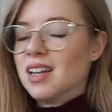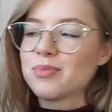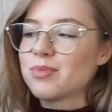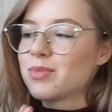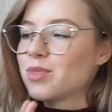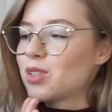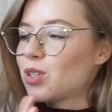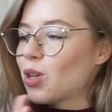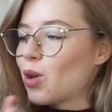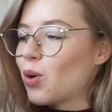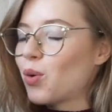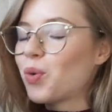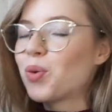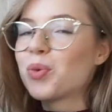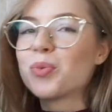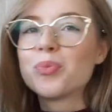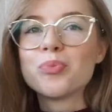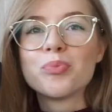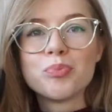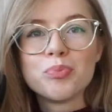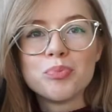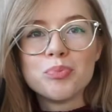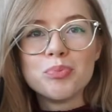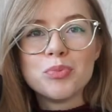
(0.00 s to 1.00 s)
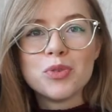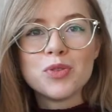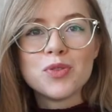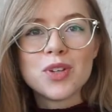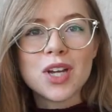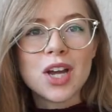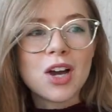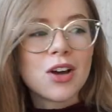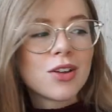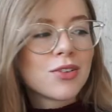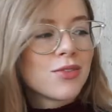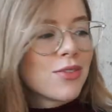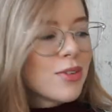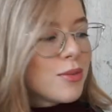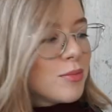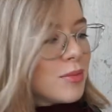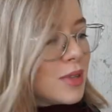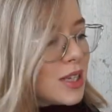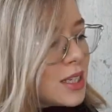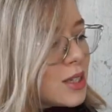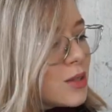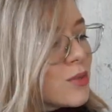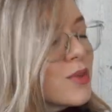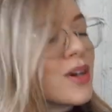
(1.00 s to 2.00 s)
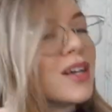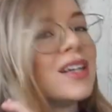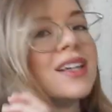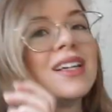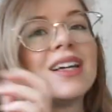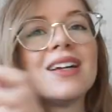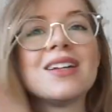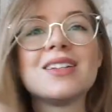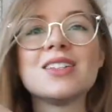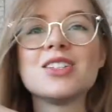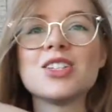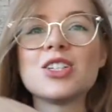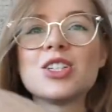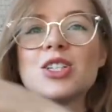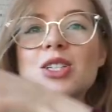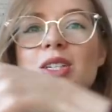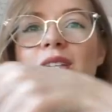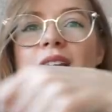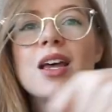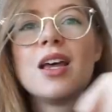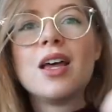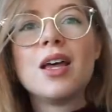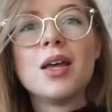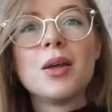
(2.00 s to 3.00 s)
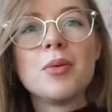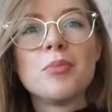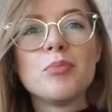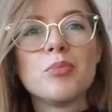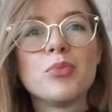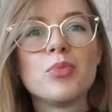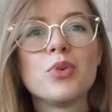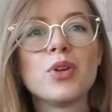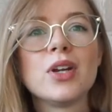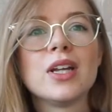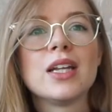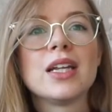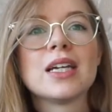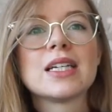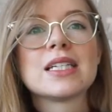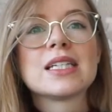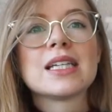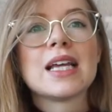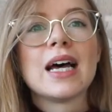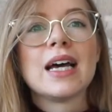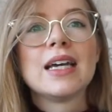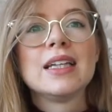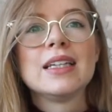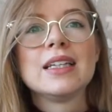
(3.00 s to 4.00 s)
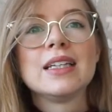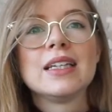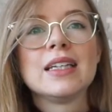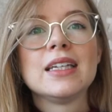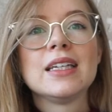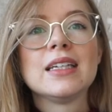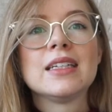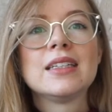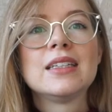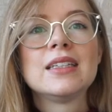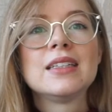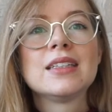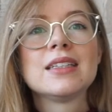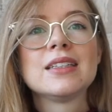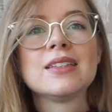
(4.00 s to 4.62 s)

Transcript: So moving on from this one, I'll just put it aside here.